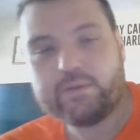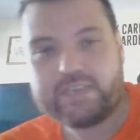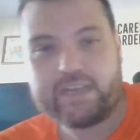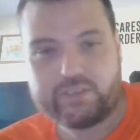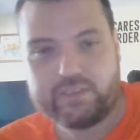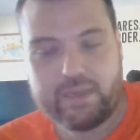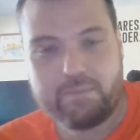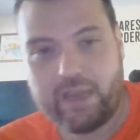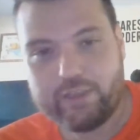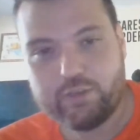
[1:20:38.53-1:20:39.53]
It was
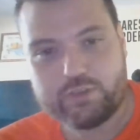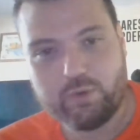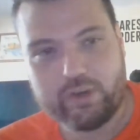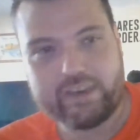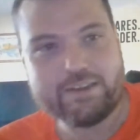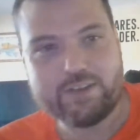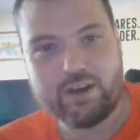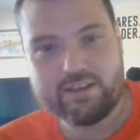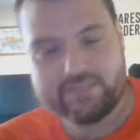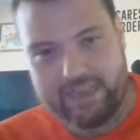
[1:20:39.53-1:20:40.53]
actually, I'm not used to working
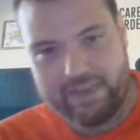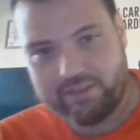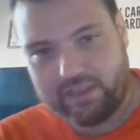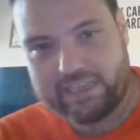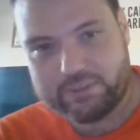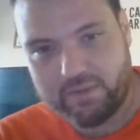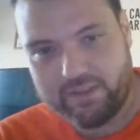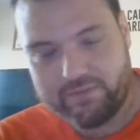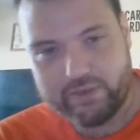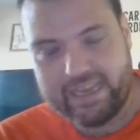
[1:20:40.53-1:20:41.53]
as hard as I have the last
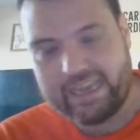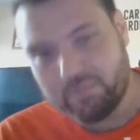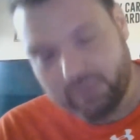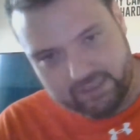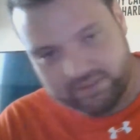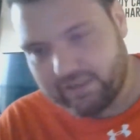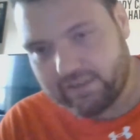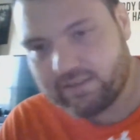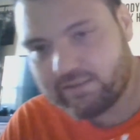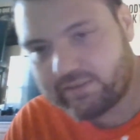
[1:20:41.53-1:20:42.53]
month for Yang, but
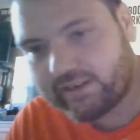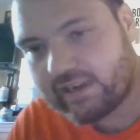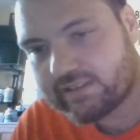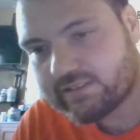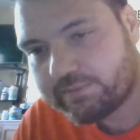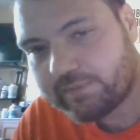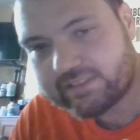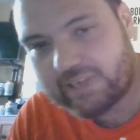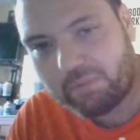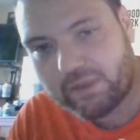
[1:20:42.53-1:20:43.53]
I digress.
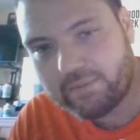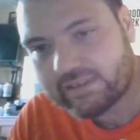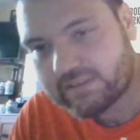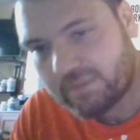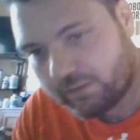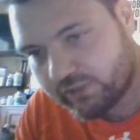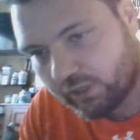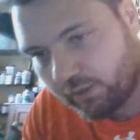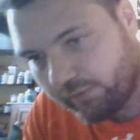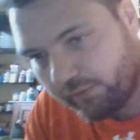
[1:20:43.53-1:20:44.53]
I stopped playing basketball.
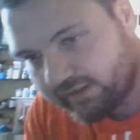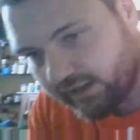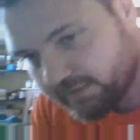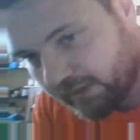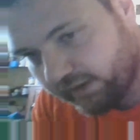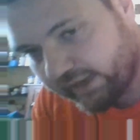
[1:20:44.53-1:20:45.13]
So right there's my